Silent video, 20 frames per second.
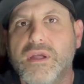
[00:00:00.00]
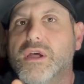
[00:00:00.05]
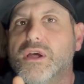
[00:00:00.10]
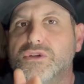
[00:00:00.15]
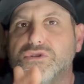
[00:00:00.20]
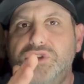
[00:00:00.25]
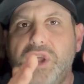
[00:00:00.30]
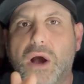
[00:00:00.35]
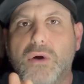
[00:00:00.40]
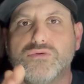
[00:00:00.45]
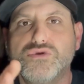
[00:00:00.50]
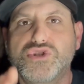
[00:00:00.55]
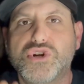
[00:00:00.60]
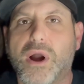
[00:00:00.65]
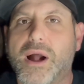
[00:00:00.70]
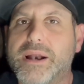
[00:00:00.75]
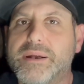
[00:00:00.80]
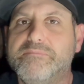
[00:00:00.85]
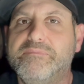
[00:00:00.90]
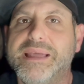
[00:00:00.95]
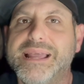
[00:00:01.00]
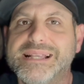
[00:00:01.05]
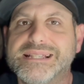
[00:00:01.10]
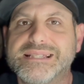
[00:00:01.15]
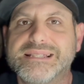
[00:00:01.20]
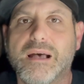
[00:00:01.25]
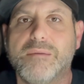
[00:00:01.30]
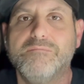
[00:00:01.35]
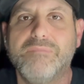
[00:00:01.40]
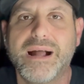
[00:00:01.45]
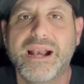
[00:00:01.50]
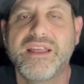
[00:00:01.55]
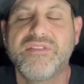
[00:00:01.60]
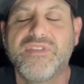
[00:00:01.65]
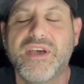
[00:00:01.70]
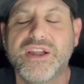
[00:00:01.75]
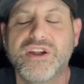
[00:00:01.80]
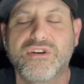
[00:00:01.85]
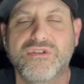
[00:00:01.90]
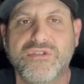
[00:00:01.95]
Don't try to be somebody
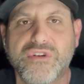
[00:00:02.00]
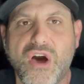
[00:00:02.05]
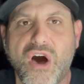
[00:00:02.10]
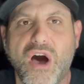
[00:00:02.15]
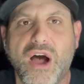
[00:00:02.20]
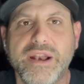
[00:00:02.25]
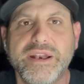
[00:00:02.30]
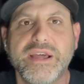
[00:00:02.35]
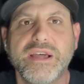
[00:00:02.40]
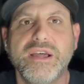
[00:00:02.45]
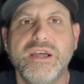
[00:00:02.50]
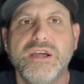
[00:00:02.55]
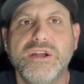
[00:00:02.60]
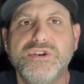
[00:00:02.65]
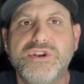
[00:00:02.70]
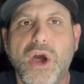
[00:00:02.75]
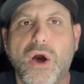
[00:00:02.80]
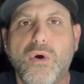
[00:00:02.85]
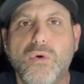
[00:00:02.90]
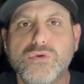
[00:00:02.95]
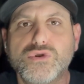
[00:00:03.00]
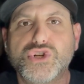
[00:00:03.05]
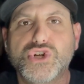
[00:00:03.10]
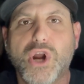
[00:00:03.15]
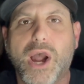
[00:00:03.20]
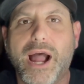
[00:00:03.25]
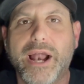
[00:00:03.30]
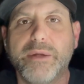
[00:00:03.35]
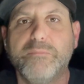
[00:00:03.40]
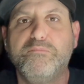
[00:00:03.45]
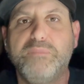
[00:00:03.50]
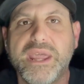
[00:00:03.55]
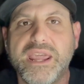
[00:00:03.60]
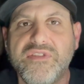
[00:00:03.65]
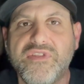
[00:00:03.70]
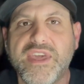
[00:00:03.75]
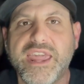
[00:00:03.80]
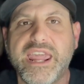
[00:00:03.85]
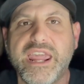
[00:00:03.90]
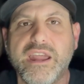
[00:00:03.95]
that you're not. Don't try to be
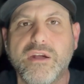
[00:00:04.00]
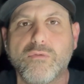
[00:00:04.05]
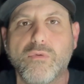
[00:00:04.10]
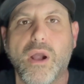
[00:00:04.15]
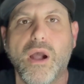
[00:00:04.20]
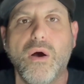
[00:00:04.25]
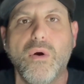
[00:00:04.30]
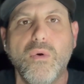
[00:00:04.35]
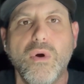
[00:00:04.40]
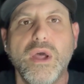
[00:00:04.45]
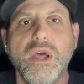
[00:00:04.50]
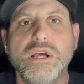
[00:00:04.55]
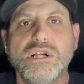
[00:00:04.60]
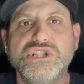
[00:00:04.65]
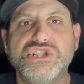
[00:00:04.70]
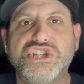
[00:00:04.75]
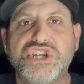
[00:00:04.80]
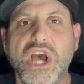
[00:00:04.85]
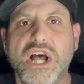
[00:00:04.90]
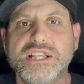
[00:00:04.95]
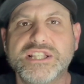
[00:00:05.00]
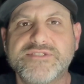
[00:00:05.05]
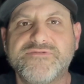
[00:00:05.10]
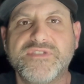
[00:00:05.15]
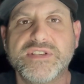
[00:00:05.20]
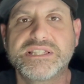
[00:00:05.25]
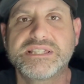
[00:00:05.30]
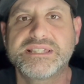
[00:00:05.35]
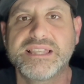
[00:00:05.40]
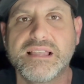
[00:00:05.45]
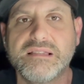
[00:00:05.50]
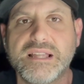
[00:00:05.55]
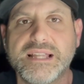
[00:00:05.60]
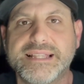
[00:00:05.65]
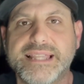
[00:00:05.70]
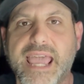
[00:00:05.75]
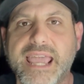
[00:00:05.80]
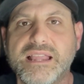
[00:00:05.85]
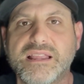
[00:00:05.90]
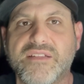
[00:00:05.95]
the hero. Just
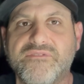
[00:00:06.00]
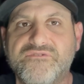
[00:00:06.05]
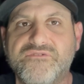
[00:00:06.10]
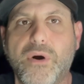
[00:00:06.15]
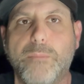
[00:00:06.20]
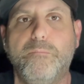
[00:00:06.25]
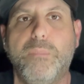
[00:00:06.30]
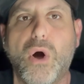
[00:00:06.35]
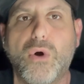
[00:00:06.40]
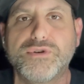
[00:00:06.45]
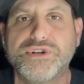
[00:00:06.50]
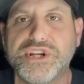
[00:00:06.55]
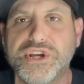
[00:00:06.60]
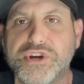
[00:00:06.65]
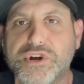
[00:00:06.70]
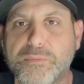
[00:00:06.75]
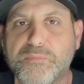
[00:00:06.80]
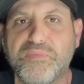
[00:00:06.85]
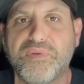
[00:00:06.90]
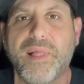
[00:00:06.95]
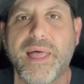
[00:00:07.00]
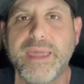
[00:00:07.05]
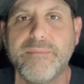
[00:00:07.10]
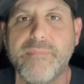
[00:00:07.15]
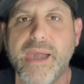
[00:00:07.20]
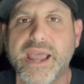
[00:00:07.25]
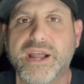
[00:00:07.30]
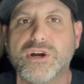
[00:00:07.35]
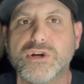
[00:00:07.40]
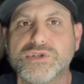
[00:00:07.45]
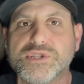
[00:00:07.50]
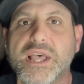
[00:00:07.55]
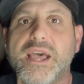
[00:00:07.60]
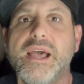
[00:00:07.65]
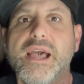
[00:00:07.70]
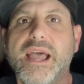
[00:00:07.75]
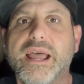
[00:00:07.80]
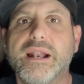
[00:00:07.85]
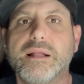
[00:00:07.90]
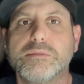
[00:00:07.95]
facilitate the football to your playmakers
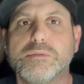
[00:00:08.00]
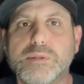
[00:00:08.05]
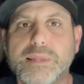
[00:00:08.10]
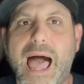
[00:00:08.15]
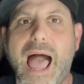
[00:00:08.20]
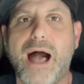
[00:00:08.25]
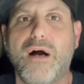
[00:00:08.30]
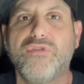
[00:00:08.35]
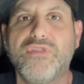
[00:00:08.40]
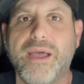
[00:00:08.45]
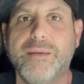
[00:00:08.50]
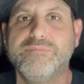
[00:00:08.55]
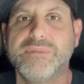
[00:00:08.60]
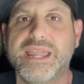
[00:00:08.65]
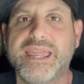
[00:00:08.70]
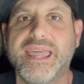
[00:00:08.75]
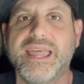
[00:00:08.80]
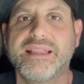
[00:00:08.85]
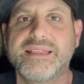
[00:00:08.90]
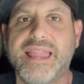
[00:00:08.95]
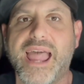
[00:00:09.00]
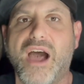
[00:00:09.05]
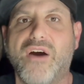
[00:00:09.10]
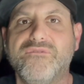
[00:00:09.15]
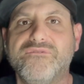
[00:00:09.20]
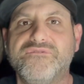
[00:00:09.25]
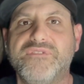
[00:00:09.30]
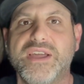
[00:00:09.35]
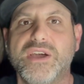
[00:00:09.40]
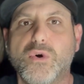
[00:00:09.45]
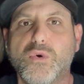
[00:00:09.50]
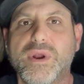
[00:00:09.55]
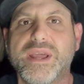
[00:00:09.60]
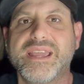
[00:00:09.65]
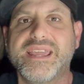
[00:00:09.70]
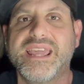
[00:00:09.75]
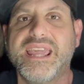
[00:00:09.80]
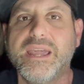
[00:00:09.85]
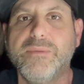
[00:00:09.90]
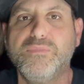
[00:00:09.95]
and allow them to get downfield
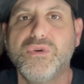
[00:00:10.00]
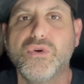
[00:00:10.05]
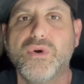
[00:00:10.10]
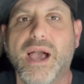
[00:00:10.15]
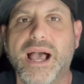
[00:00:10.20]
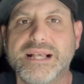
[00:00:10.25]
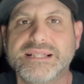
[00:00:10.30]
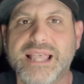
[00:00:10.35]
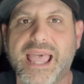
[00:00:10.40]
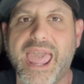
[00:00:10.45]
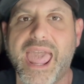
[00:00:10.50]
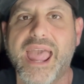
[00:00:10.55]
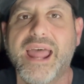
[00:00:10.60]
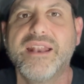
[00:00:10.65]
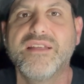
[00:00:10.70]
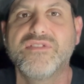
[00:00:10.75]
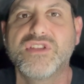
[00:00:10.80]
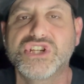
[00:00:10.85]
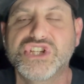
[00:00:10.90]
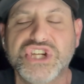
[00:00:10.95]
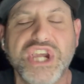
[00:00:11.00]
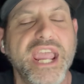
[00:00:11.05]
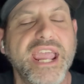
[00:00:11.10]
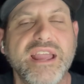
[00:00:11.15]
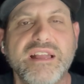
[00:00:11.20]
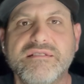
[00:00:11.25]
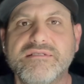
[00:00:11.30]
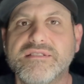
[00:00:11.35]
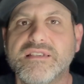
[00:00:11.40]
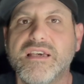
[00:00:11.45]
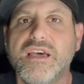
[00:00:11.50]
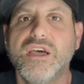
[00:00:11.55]
and keep you guys ahead of the chains.